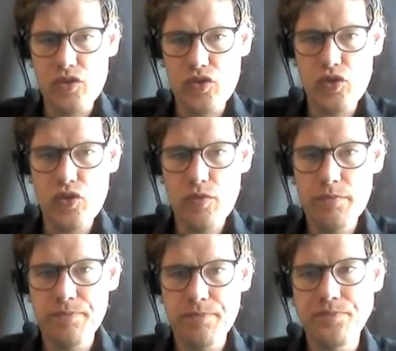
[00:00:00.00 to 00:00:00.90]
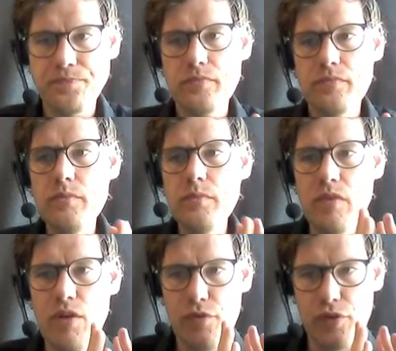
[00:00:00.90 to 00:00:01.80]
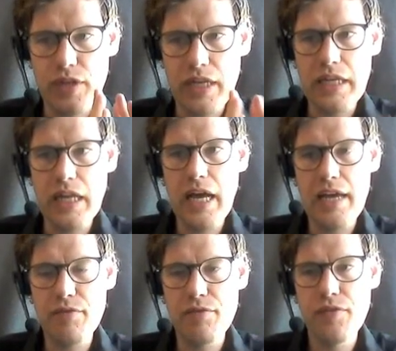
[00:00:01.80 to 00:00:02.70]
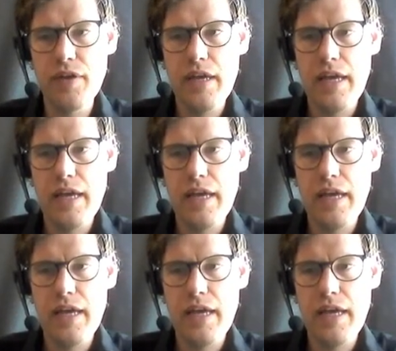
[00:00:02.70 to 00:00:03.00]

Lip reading: Zoom for the live